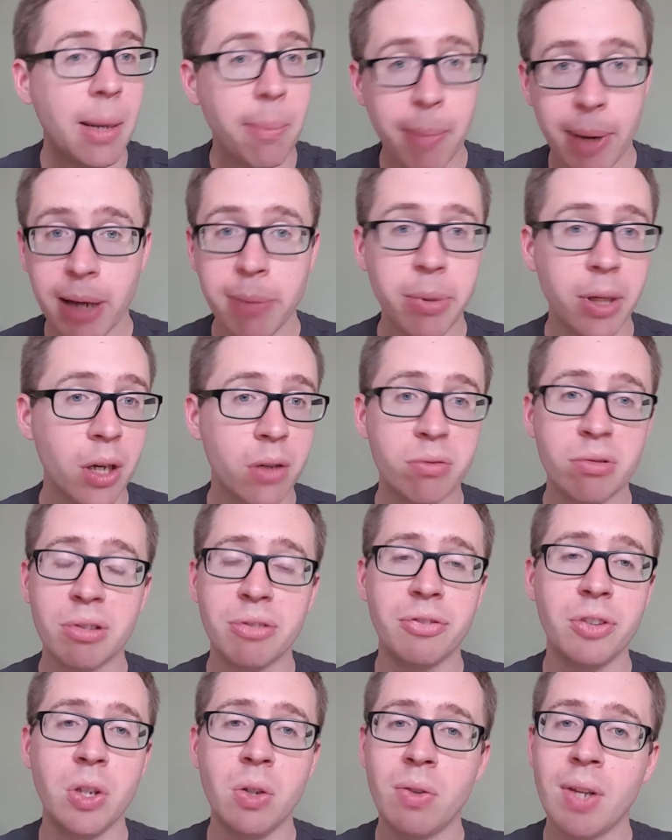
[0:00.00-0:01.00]
maybe over a
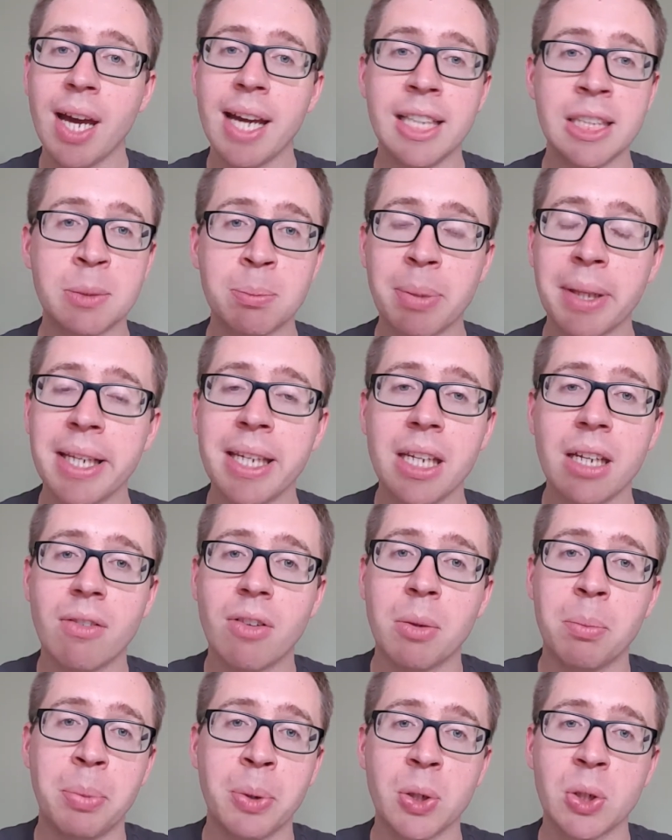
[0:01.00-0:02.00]
few days. Plenty of
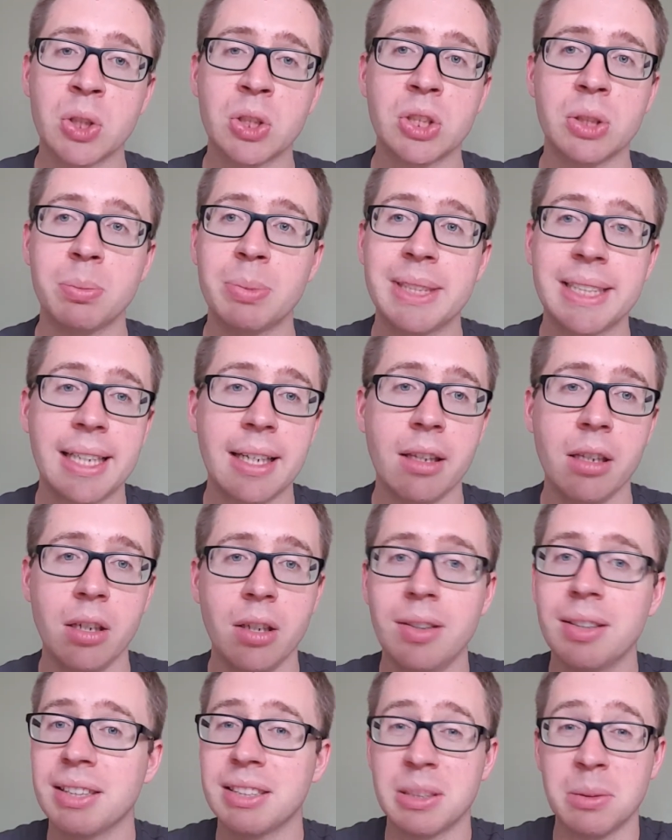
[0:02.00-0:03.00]
the books, particularly in the
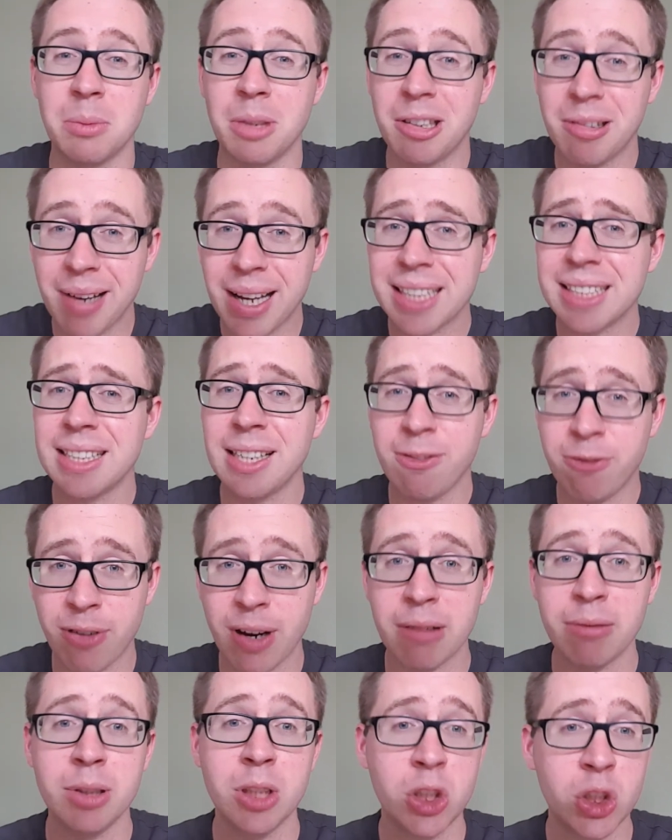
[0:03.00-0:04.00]
New Testament, are actually
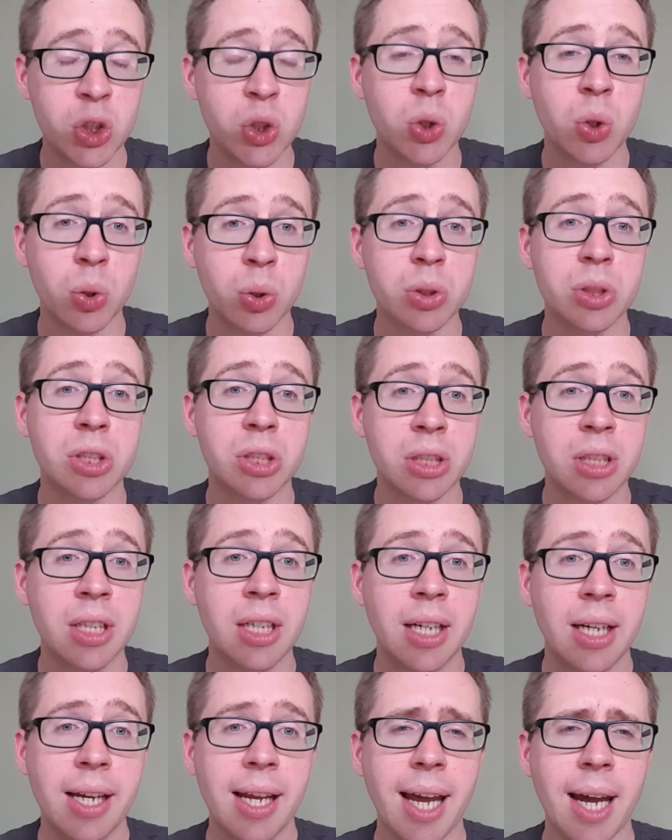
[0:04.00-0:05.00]
very short.
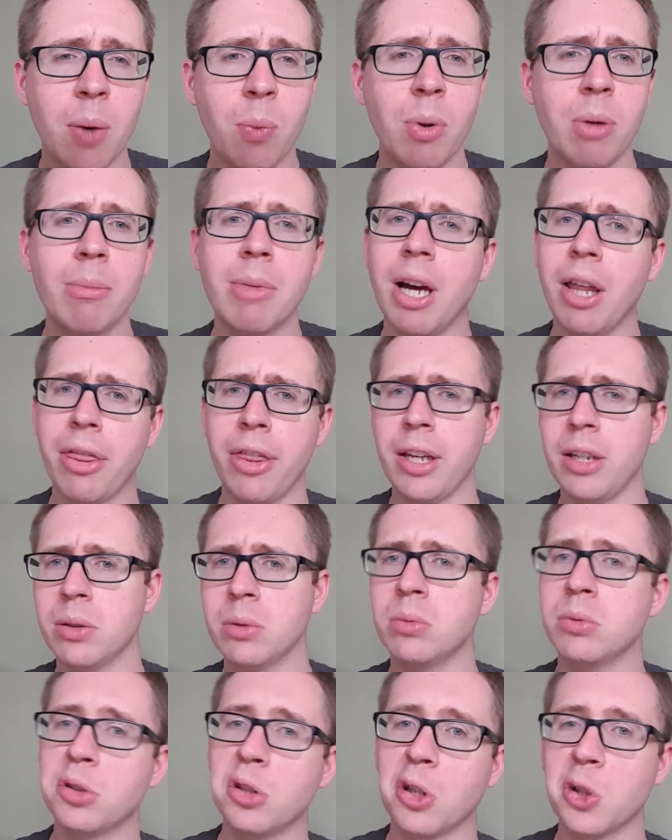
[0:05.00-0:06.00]
And we might think,
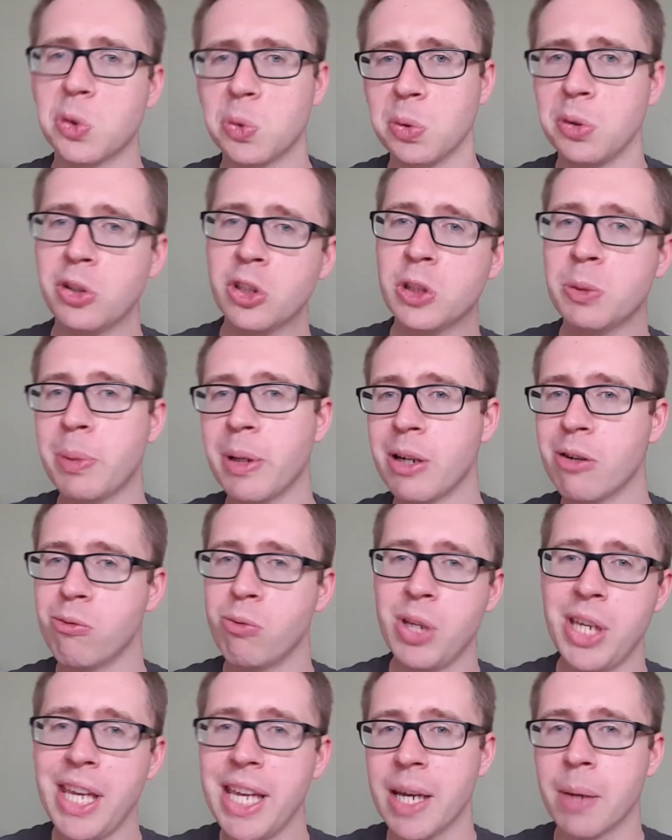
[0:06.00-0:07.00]
oh gosh, we just spent a
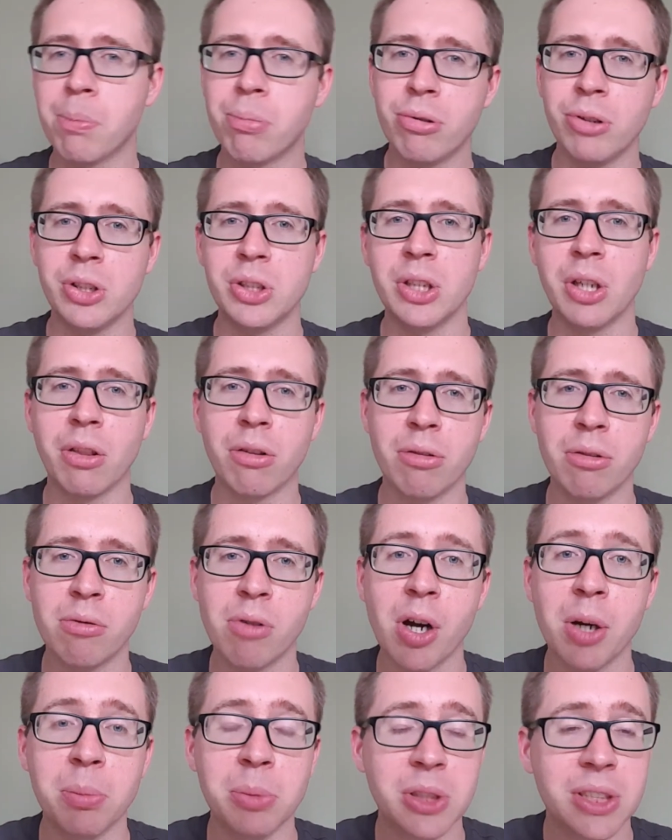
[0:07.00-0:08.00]
year preaching through
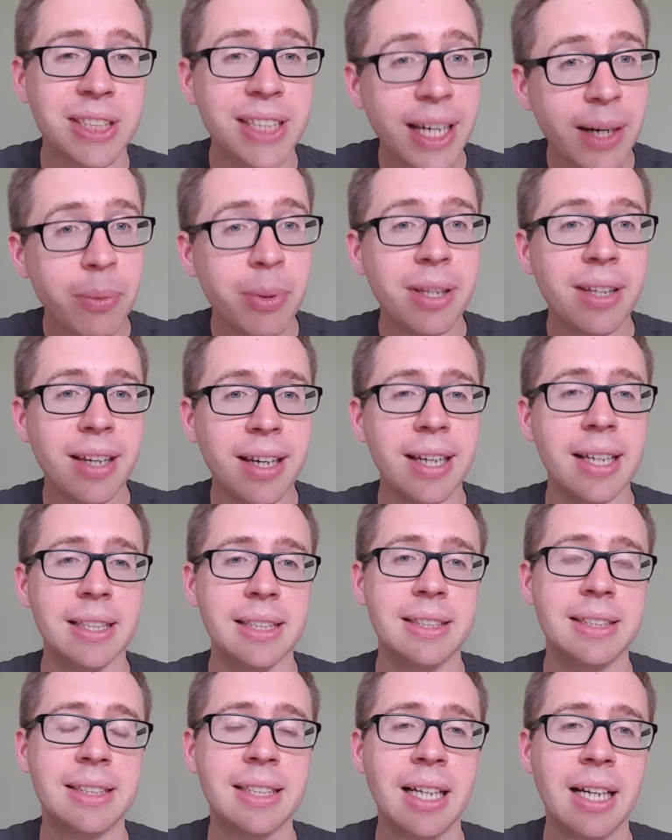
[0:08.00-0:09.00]
Romans. Yeah, we
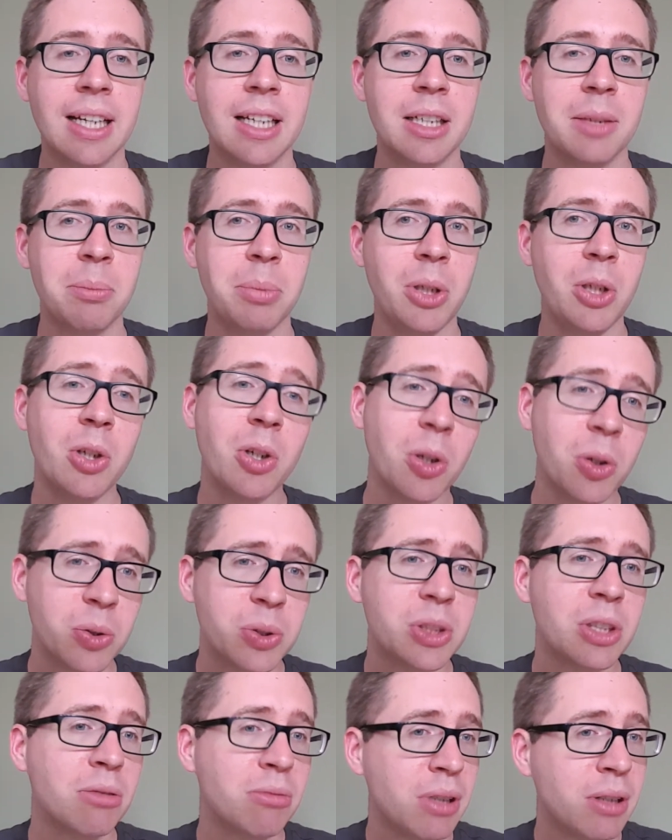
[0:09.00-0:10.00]
did. But you can
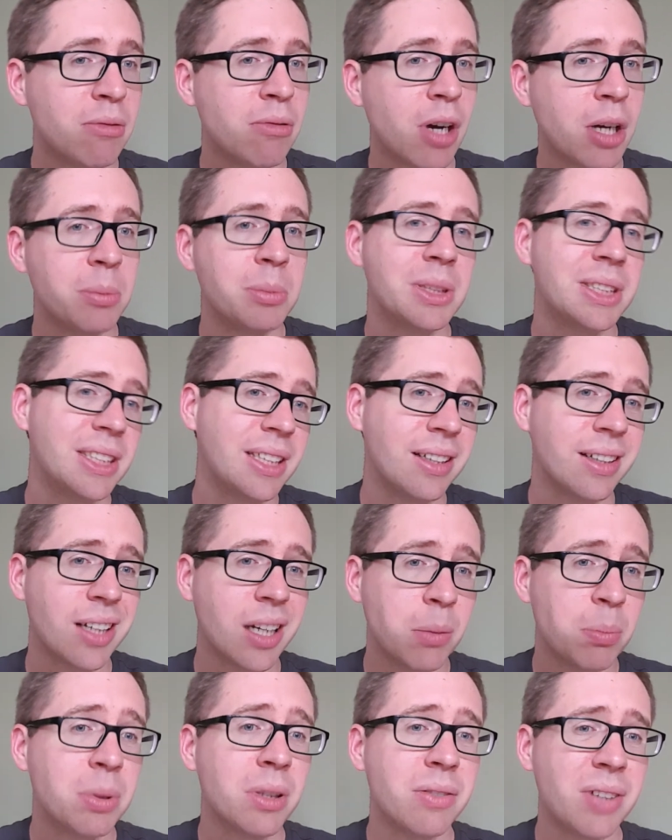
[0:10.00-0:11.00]
also read Romans in a
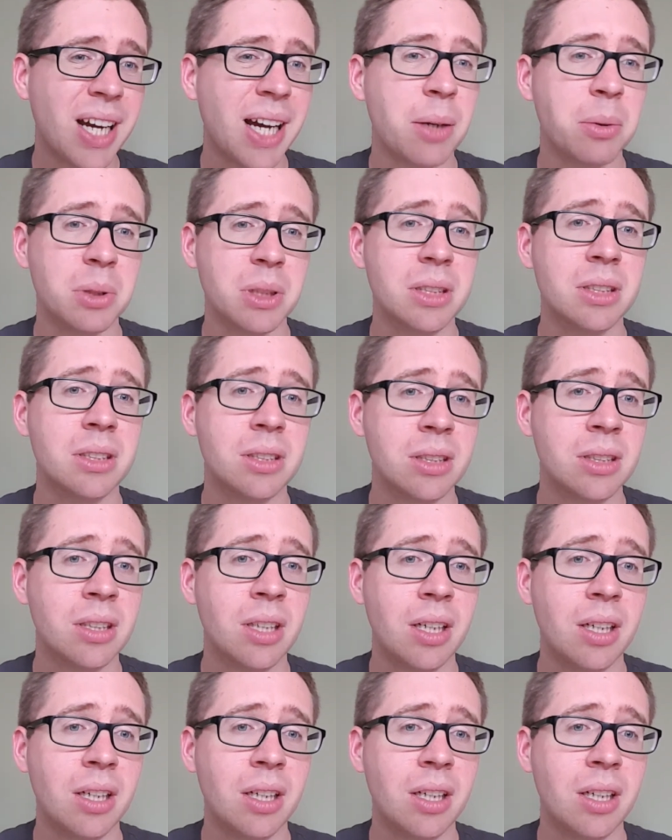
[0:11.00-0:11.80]
couple of hours,